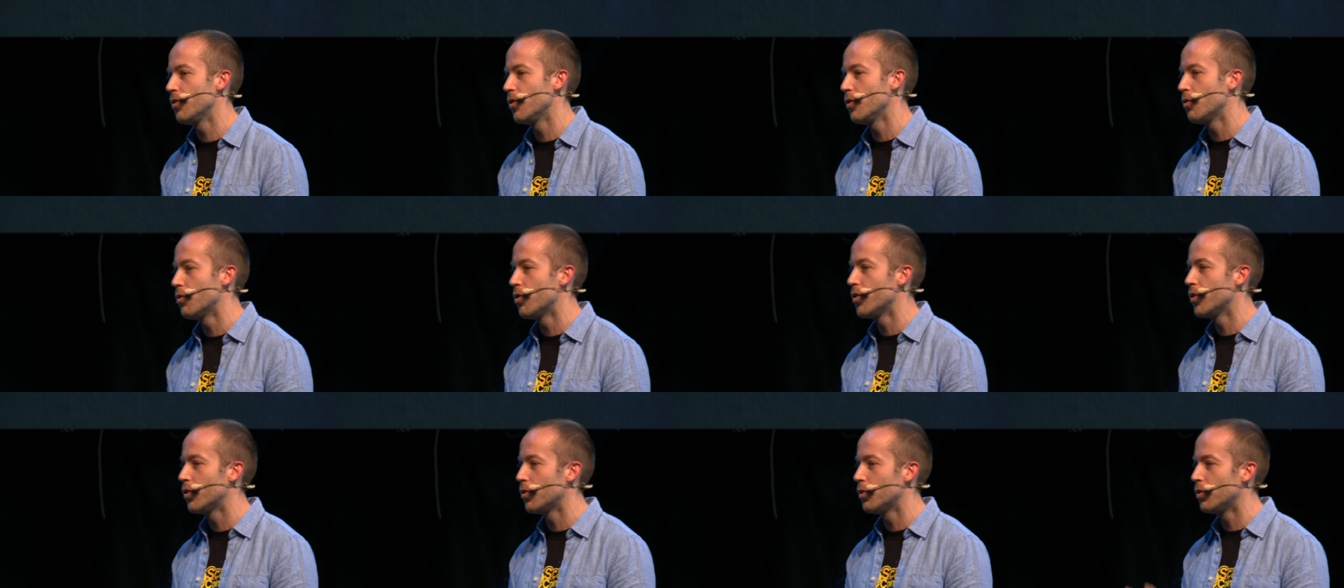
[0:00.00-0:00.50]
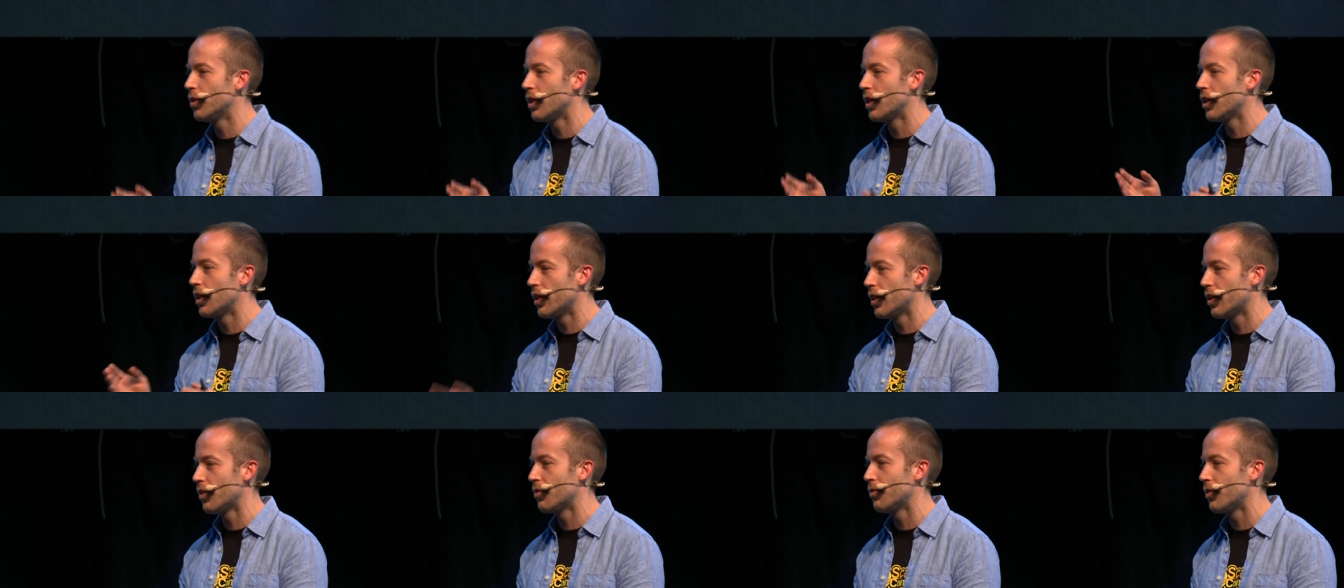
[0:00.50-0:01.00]
you want to
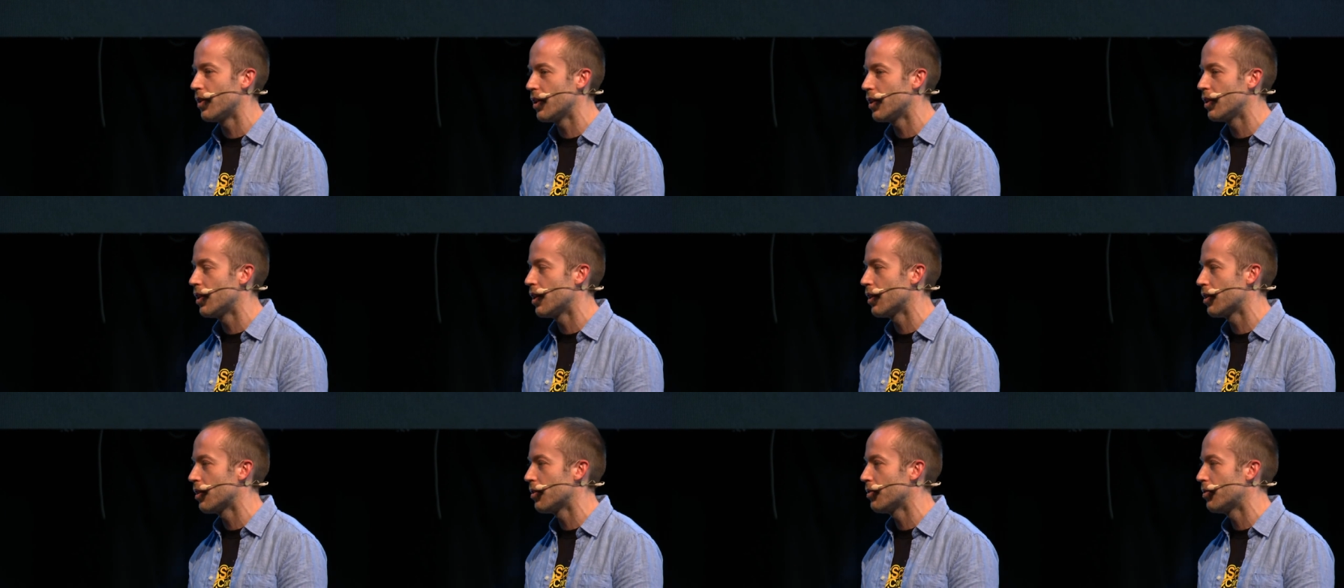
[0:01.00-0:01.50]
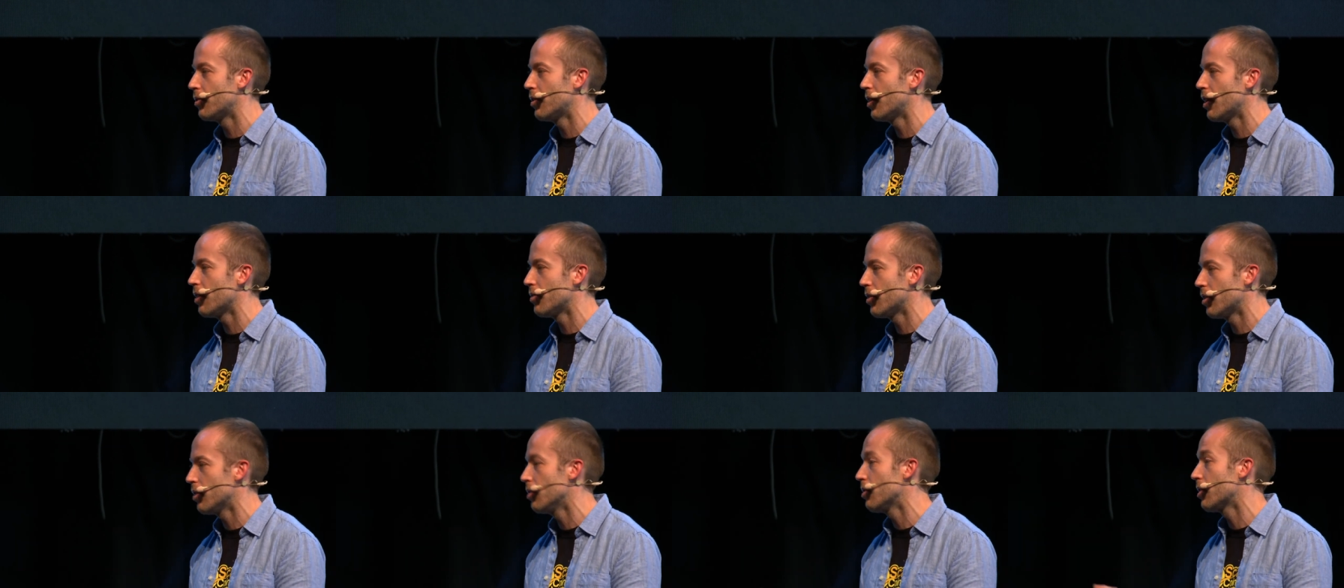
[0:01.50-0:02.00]
declare fake data
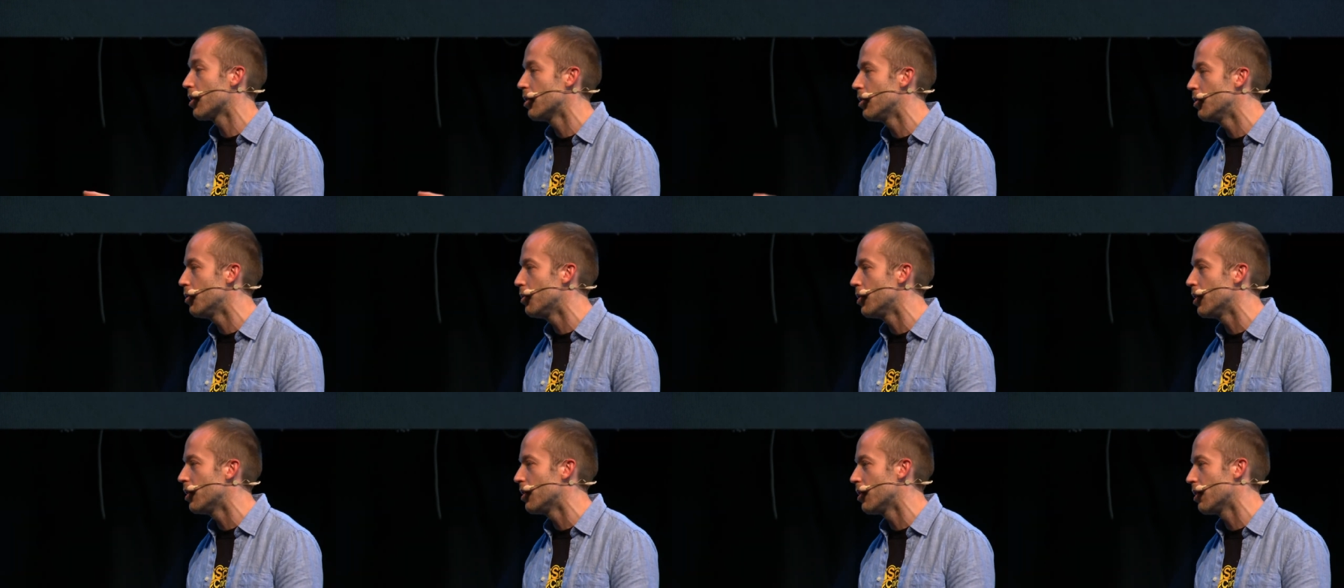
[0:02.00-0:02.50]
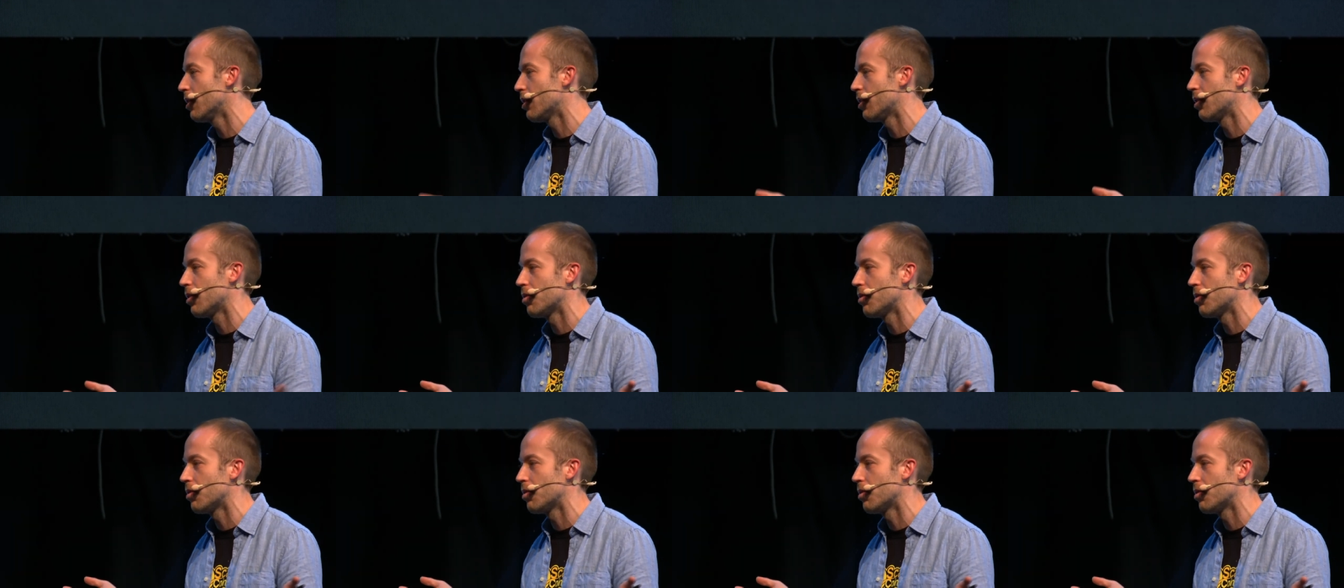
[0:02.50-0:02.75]
forever, you can do it.